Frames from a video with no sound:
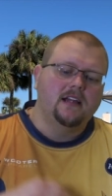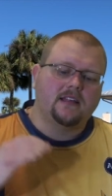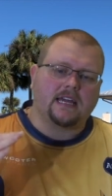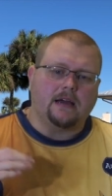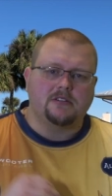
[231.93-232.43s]

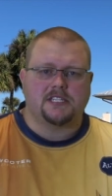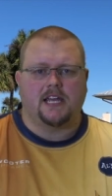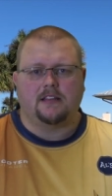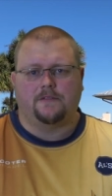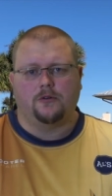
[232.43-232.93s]
like I was
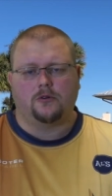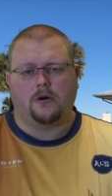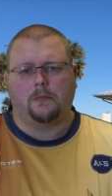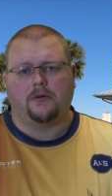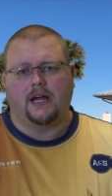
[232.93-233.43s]
saying, the full
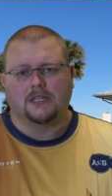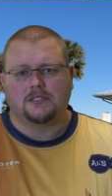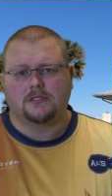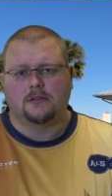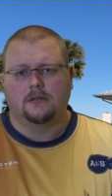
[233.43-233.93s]
court
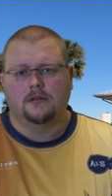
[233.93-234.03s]
press.